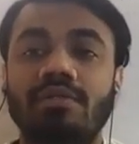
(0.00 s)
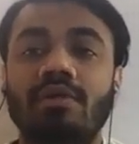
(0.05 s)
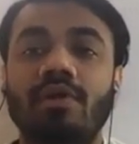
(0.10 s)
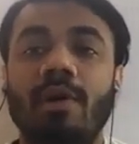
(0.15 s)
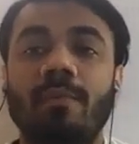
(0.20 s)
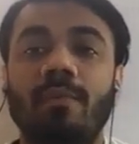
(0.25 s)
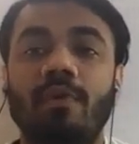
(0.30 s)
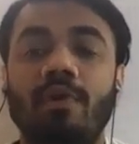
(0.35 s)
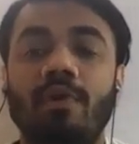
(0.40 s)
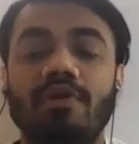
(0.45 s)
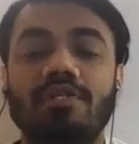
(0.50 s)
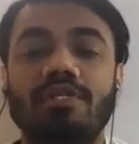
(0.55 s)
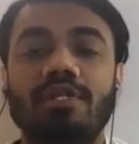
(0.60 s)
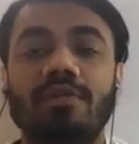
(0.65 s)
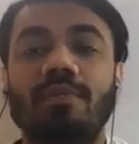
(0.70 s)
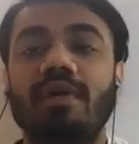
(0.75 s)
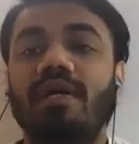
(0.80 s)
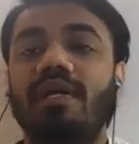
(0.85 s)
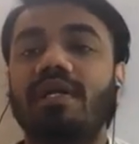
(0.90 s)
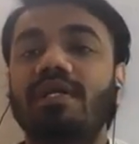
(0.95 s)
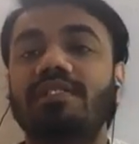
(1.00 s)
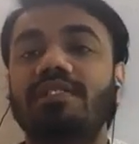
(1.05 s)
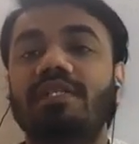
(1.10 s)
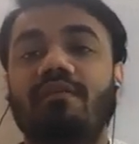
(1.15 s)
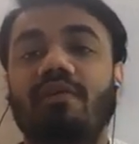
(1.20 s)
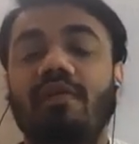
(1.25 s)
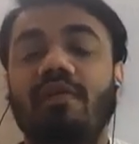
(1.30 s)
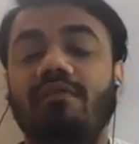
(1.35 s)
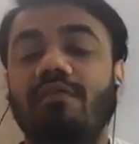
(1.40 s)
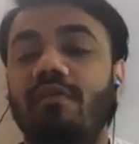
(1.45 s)
to approximately
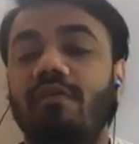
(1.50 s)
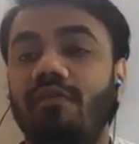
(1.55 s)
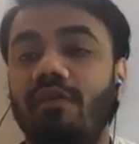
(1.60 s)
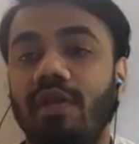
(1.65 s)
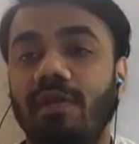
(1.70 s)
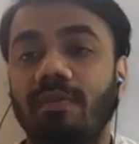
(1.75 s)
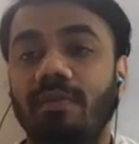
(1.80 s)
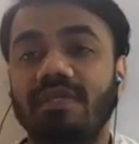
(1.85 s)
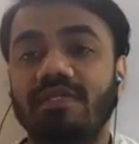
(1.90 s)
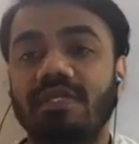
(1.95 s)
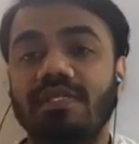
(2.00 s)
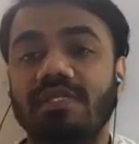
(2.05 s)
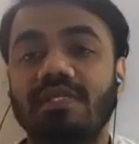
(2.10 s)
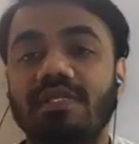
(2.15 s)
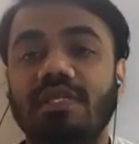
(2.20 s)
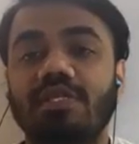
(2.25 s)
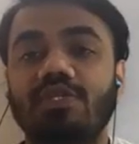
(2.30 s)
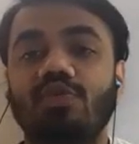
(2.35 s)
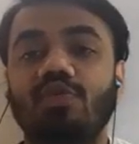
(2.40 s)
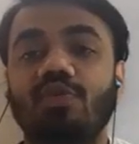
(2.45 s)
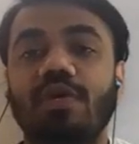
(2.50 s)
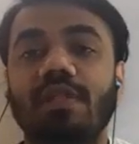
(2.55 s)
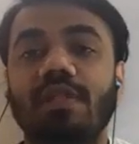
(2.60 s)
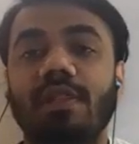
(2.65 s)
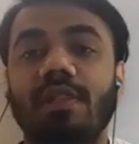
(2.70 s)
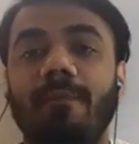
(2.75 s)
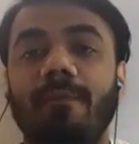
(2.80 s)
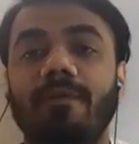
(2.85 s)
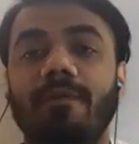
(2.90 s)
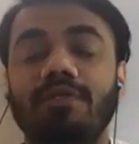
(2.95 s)
750 muscles as
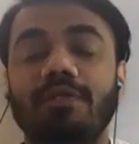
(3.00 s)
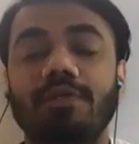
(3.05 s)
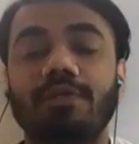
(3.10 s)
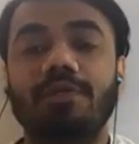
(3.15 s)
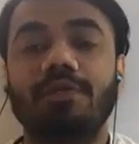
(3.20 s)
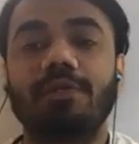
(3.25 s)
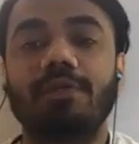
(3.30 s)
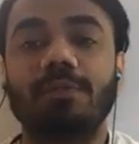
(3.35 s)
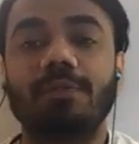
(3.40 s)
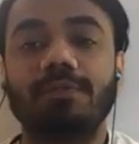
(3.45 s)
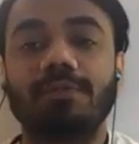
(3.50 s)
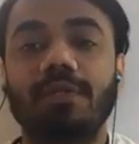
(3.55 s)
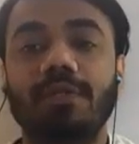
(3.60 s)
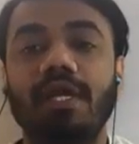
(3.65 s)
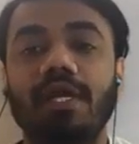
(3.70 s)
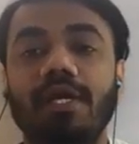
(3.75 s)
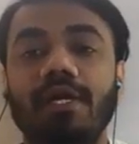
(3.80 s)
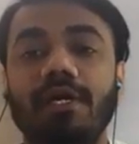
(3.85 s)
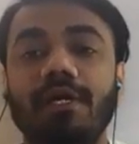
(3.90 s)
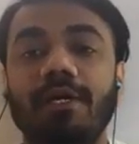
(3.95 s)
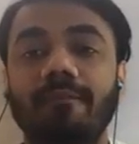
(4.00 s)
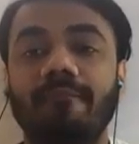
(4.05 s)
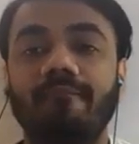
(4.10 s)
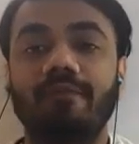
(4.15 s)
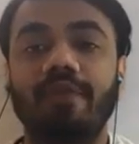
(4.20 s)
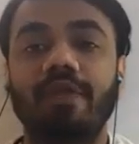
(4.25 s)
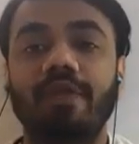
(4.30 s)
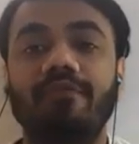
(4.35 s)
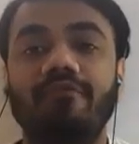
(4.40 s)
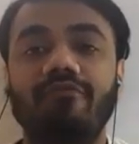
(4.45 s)
well. So here
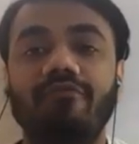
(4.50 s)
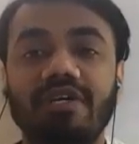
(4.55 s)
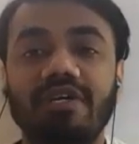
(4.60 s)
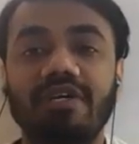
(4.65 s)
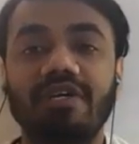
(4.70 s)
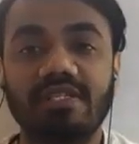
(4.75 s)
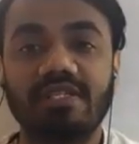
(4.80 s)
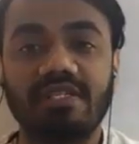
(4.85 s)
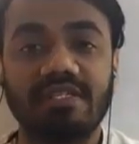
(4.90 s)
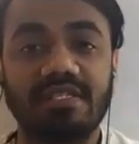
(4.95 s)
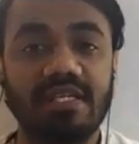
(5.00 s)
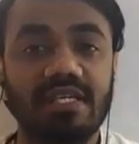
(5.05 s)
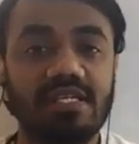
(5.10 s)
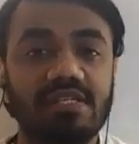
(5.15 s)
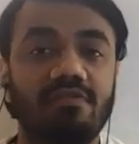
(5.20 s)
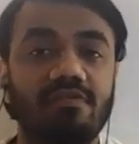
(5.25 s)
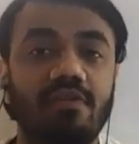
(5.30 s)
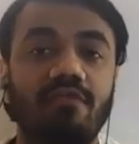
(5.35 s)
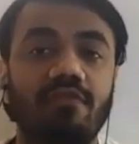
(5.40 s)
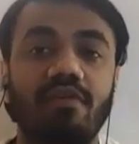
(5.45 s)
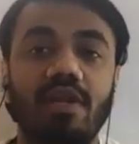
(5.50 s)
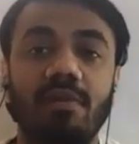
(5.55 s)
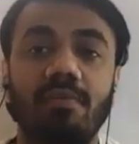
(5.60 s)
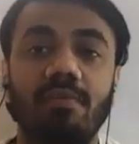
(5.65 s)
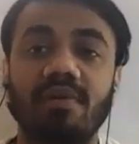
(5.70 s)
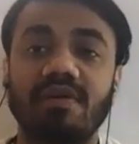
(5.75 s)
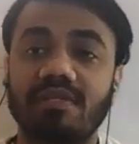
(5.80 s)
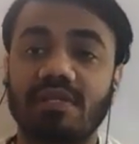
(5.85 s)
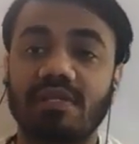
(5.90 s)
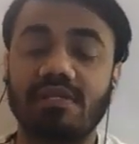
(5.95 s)
the first 650
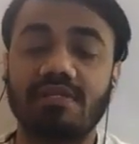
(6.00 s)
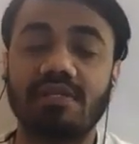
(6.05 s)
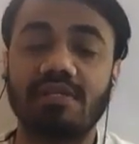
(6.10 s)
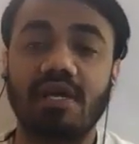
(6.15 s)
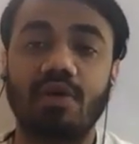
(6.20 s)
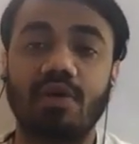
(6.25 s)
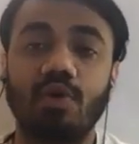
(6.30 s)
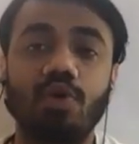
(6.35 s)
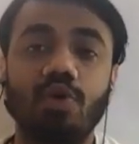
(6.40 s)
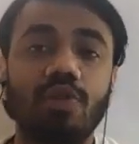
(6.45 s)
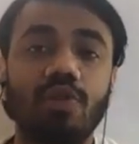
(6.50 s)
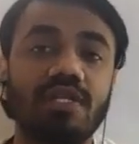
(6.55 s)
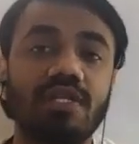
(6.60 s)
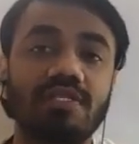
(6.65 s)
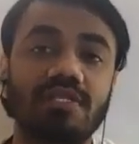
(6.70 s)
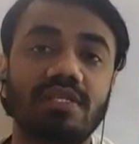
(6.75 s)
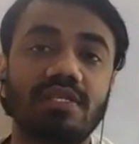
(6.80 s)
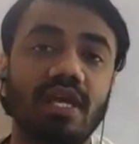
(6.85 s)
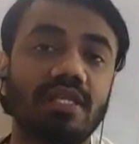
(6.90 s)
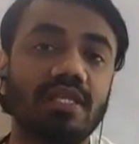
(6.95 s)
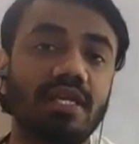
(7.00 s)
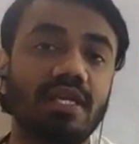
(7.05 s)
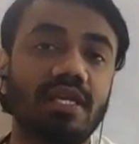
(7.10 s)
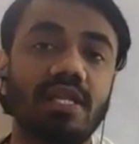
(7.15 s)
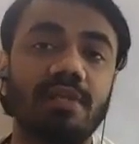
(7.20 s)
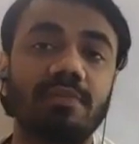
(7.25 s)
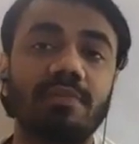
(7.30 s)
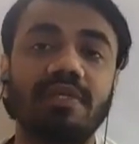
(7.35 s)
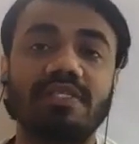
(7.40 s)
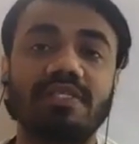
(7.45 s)
muscles are only
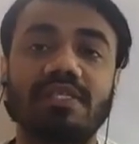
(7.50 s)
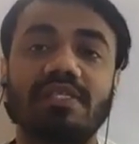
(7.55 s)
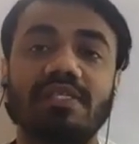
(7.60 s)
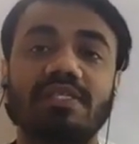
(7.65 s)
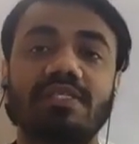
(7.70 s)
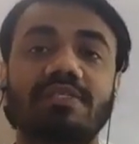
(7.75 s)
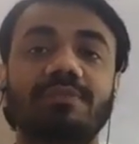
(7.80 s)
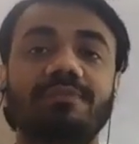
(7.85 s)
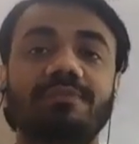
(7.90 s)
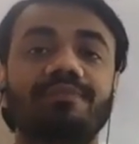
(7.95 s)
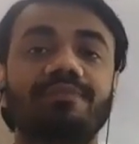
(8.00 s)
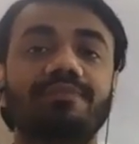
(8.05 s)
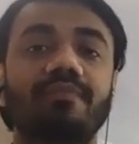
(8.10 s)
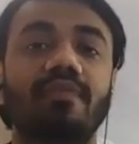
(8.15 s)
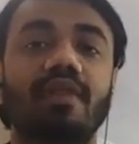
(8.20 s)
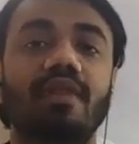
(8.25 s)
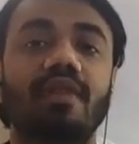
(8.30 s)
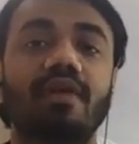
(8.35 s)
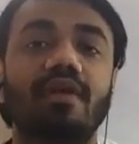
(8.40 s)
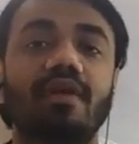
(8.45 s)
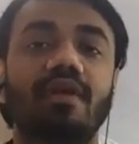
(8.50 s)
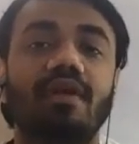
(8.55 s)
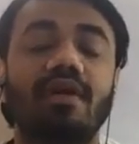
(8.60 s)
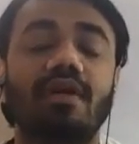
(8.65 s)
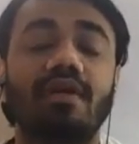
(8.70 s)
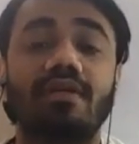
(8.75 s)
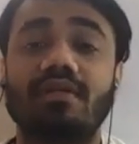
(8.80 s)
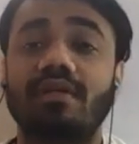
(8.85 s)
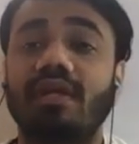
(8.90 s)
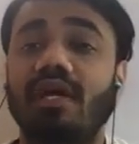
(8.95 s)
skeletal muscles.
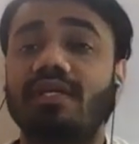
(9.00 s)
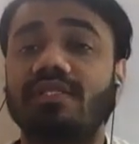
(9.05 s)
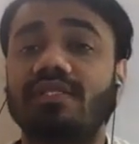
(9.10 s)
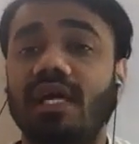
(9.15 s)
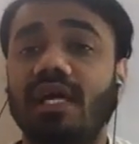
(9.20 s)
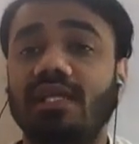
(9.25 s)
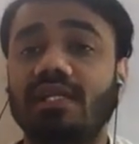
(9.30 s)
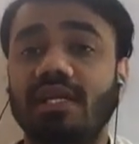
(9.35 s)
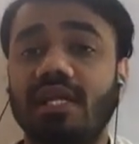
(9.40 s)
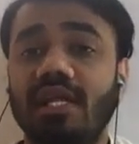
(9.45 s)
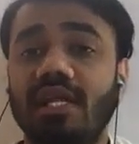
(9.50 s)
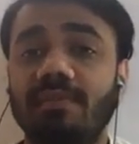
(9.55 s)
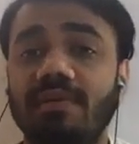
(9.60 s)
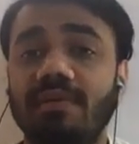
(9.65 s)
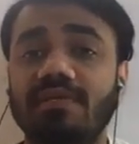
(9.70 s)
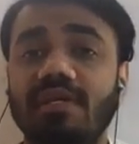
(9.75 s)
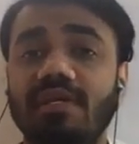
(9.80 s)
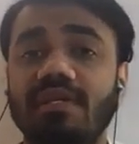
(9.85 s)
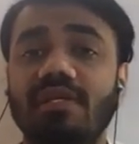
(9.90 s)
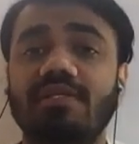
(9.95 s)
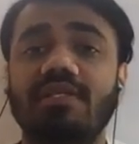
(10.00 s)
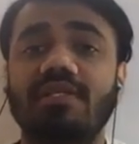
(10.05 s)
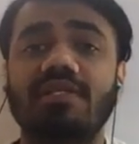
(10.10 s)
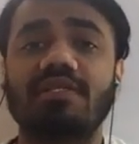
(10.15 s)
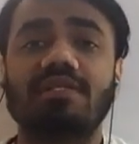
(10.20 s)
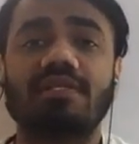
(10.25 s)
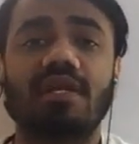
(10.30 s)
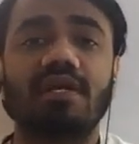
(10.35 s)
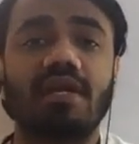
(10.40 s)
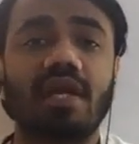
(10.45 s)
That skeletal muscle is
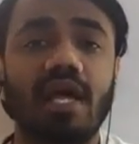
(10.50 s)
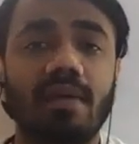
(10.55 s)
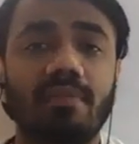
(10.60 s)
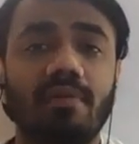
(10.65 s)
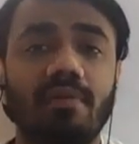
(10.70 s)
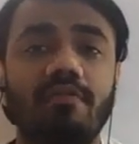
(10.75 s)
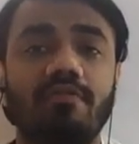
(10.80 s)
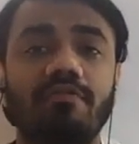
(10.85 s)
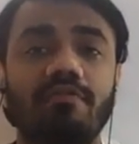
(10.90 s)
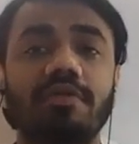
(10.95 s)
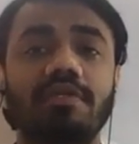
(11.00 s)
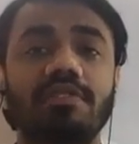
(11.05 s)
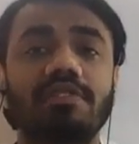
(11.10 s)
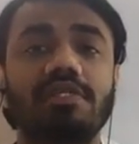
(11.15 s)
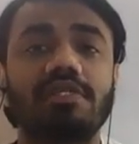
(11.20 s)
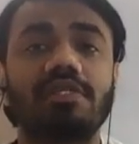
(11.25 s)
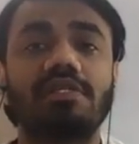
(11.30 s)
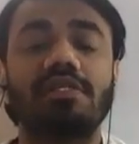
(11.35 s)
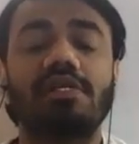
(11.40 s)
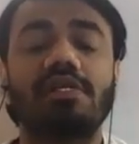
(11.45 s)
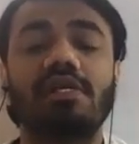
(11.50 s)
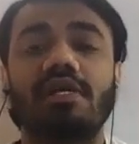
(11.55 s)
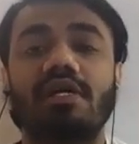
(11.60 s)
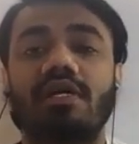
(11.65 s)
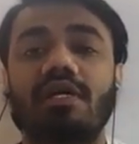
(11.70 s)
just a type of muscle.